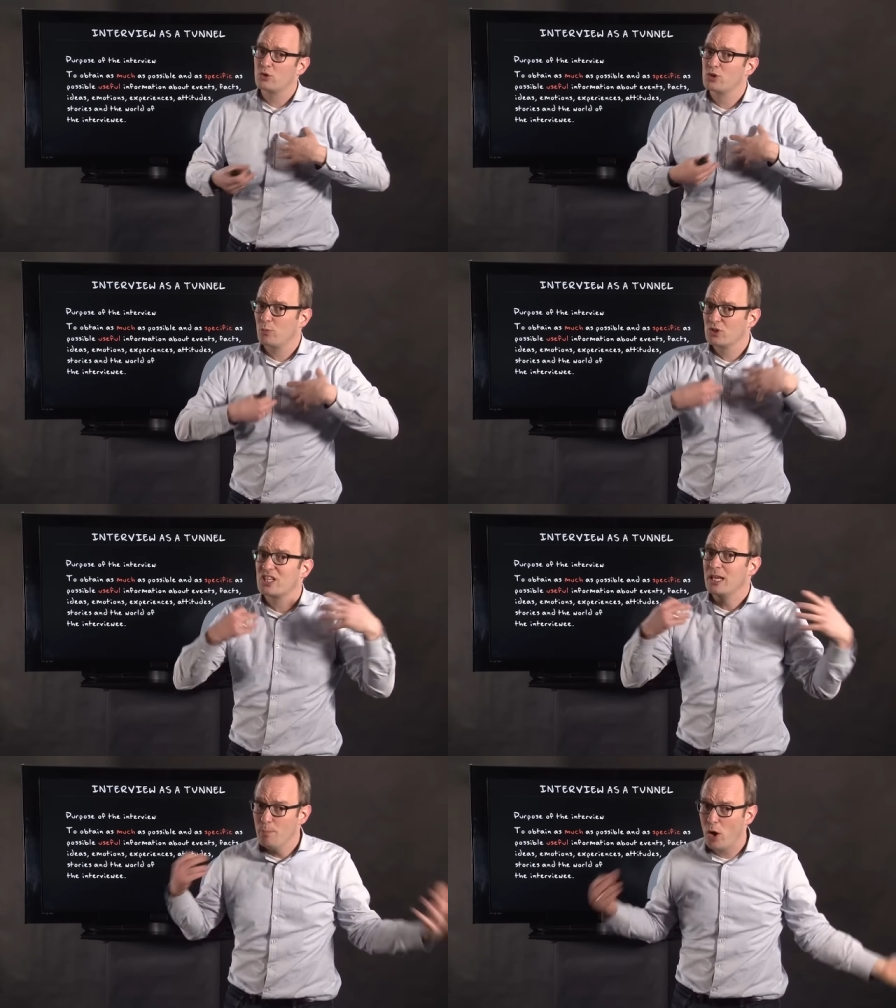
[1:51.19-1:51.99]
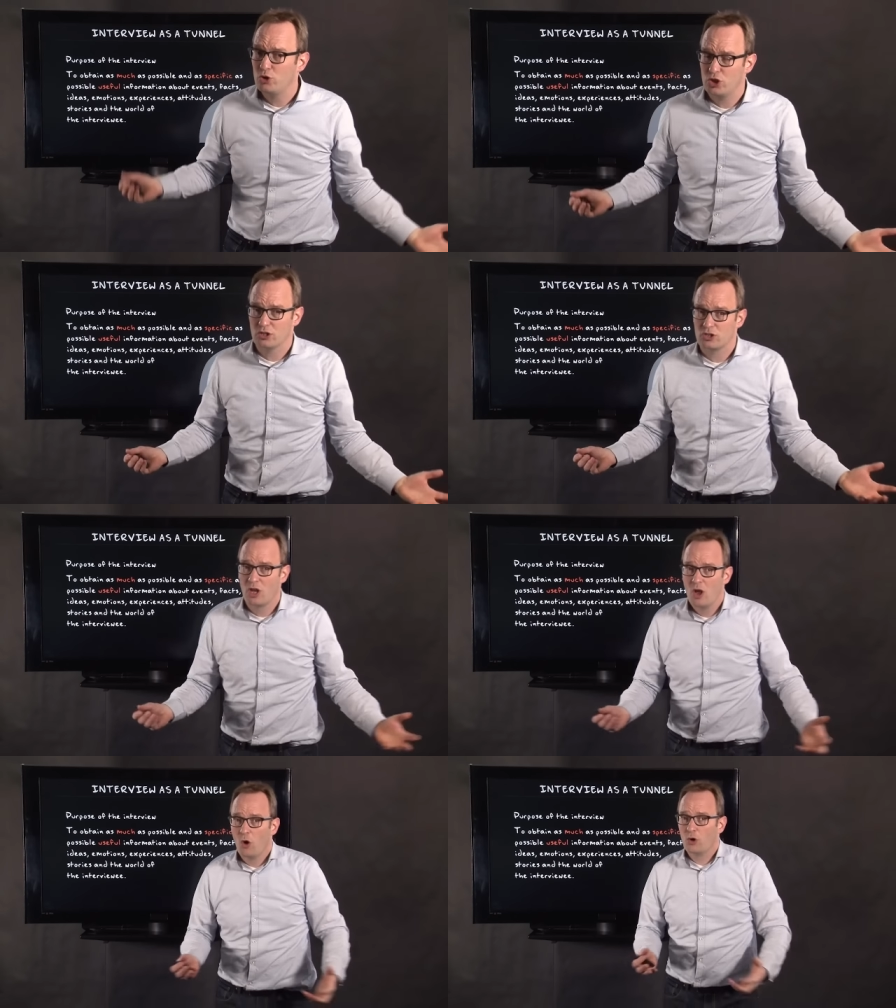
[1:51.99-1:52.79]
to someone's emotions,
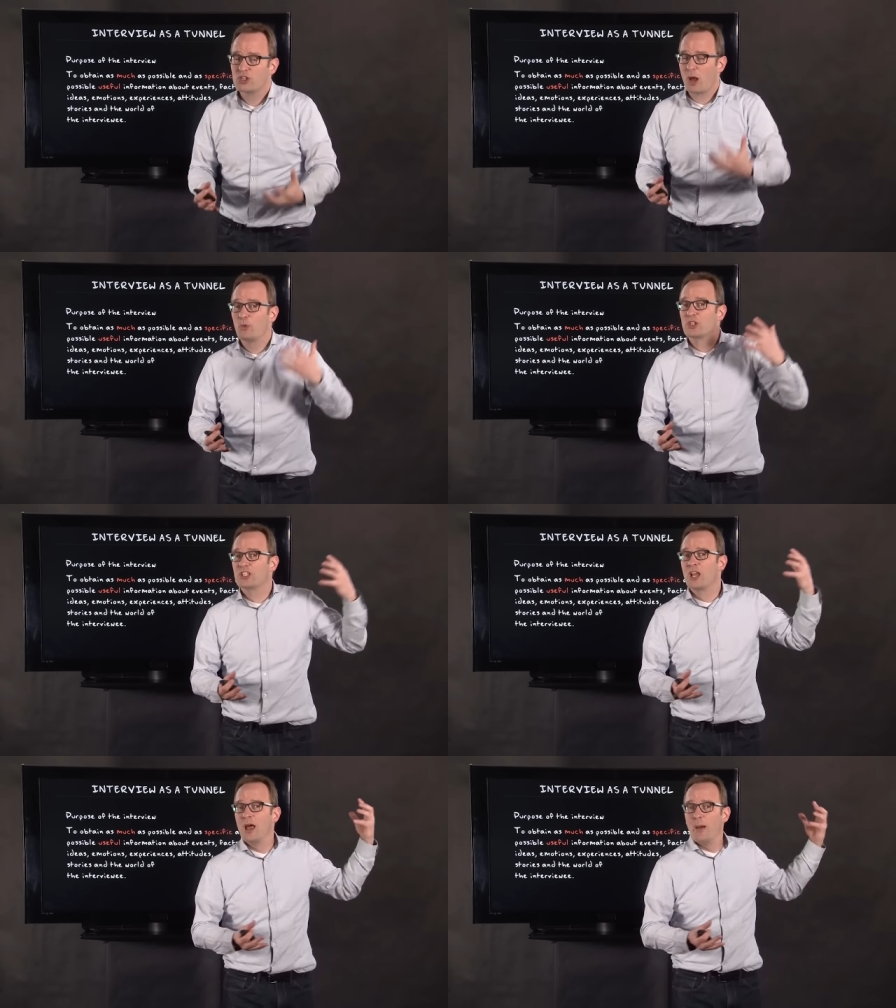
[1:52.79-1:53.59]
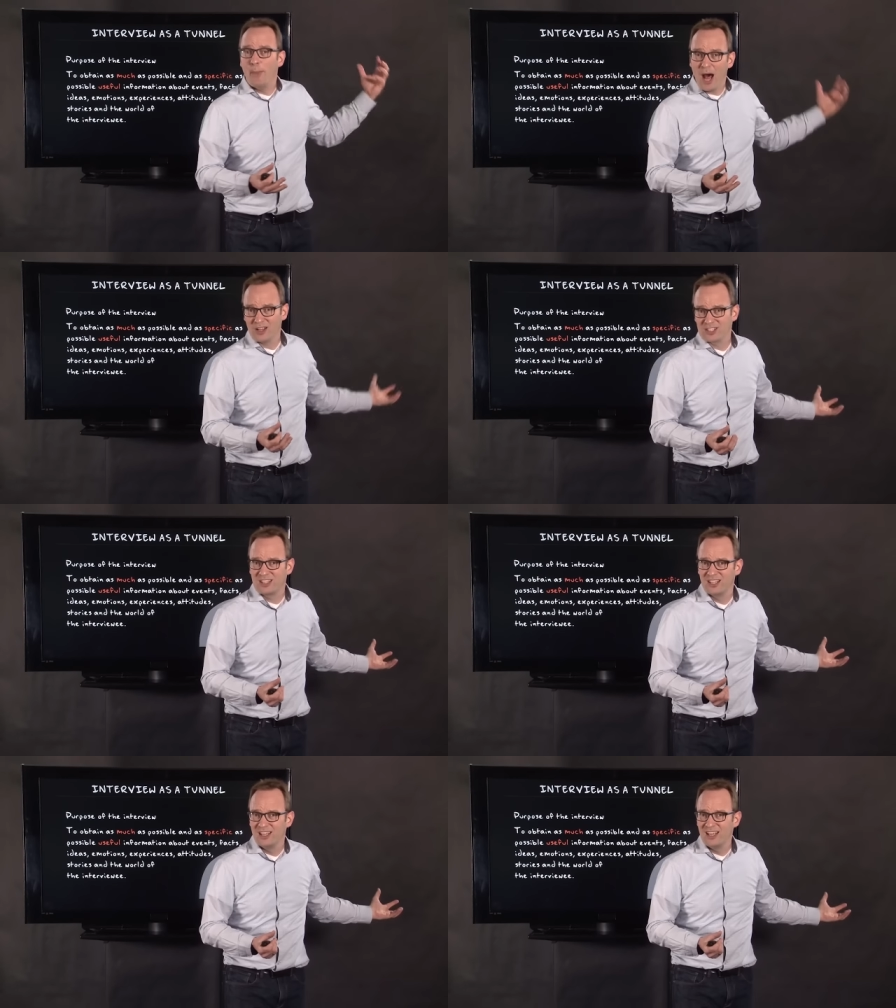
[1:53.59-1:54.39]
or someone's past.